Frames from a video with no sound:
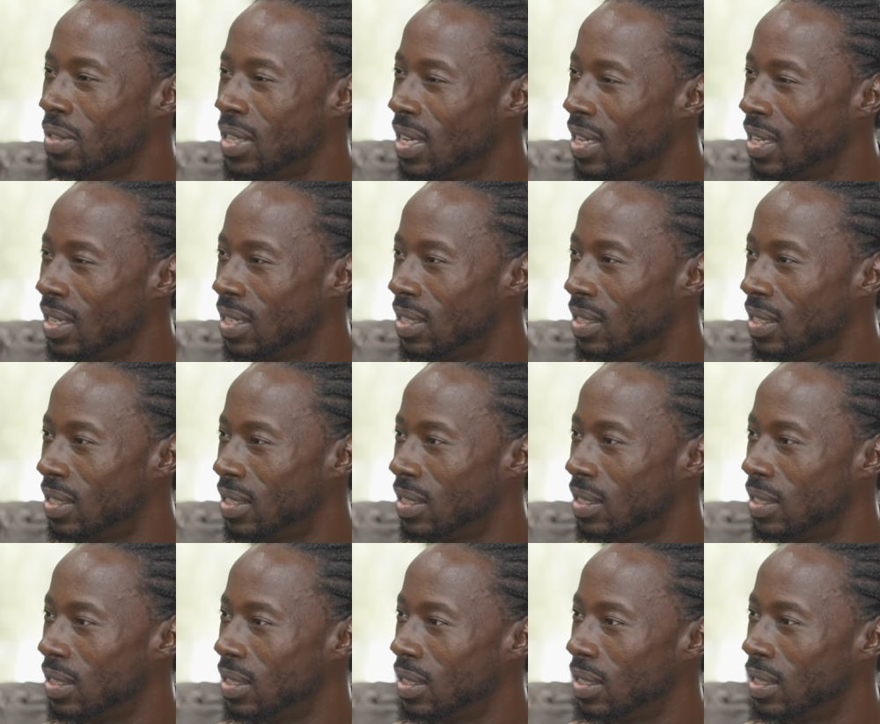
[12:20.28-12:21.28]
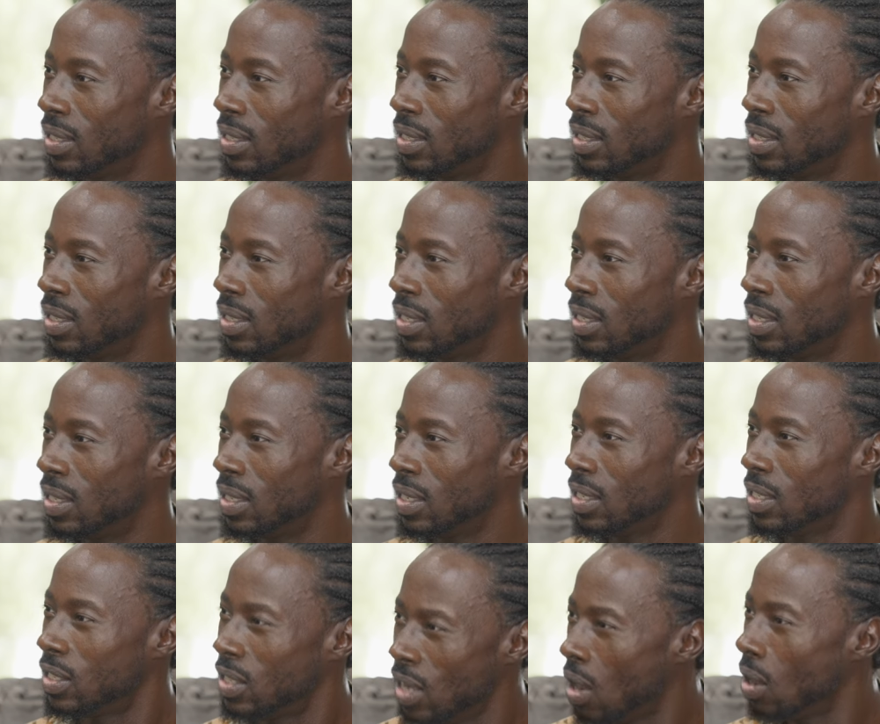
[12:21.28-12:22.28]
that. Yeah.
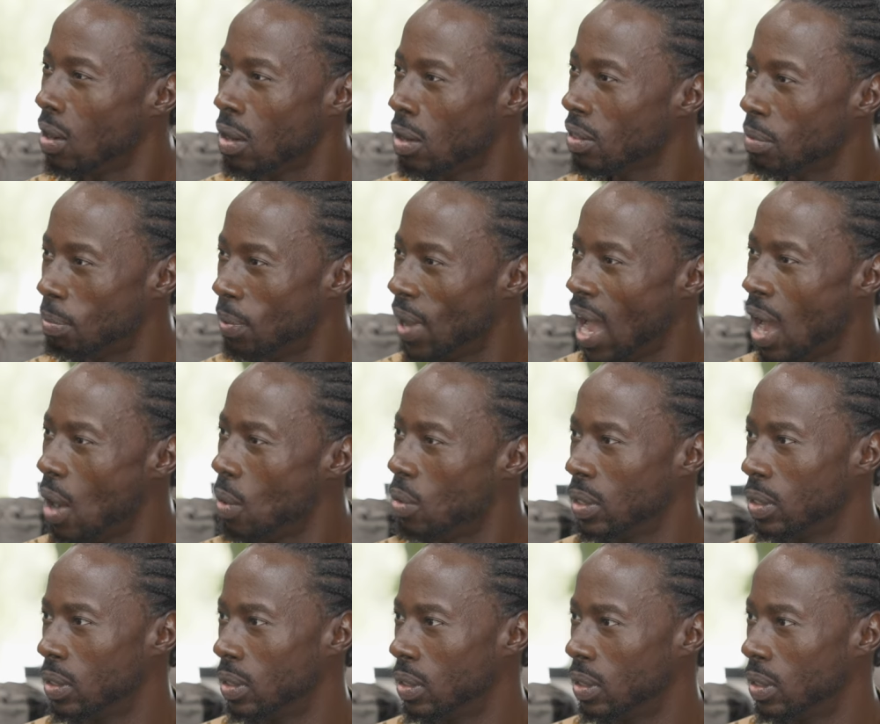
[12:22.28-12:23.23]
Y'all are the power.